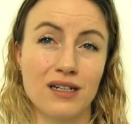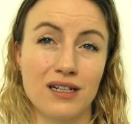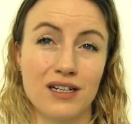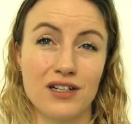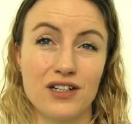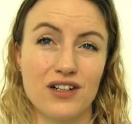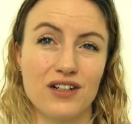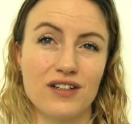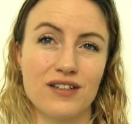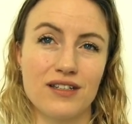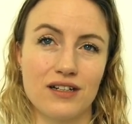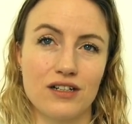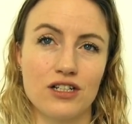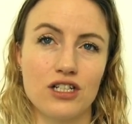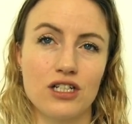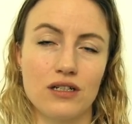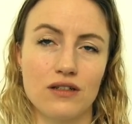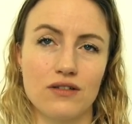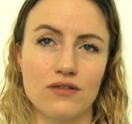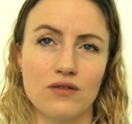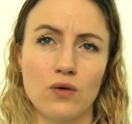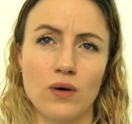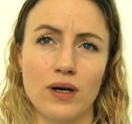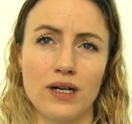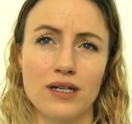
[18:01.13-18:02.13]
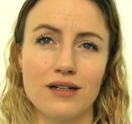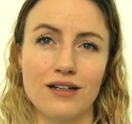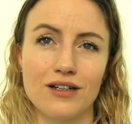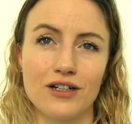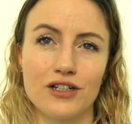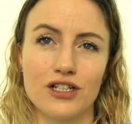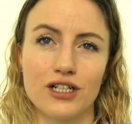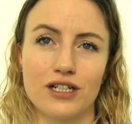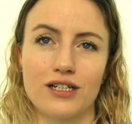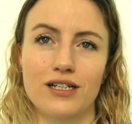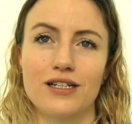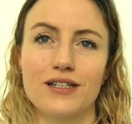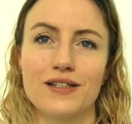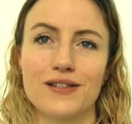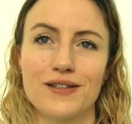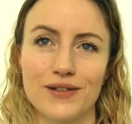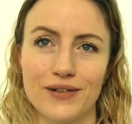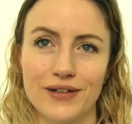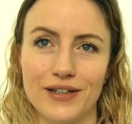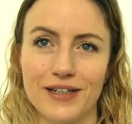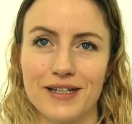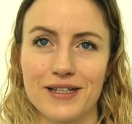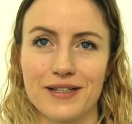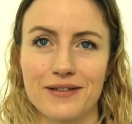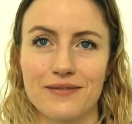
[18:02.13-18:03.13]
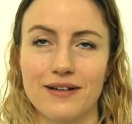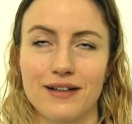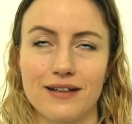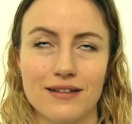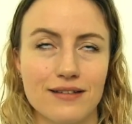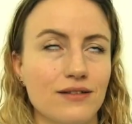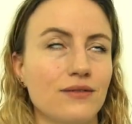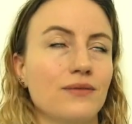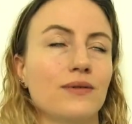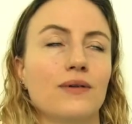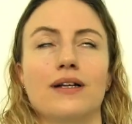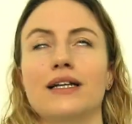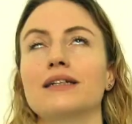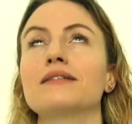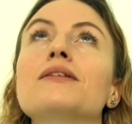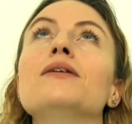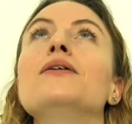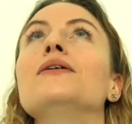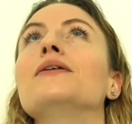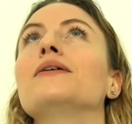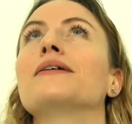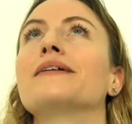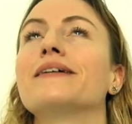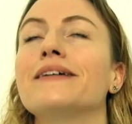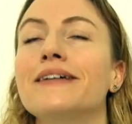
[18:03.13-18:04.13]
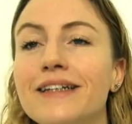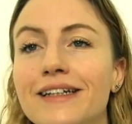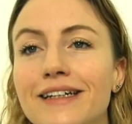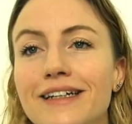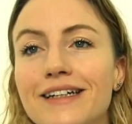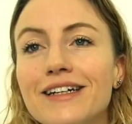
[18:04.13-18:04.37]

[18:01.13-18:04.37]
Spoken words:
and it turns out she's quite allergic to soya as well, so we were oh.